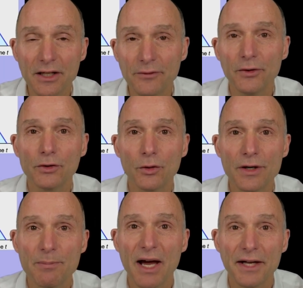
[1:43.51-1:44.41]

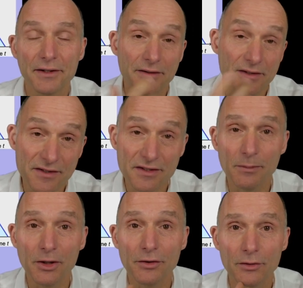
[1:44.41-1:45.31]
inventory pattern,
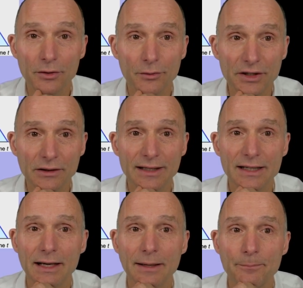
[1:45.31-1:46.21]
similar to the real
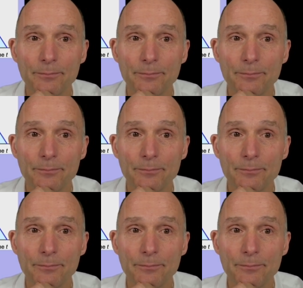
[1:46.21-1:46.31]
data.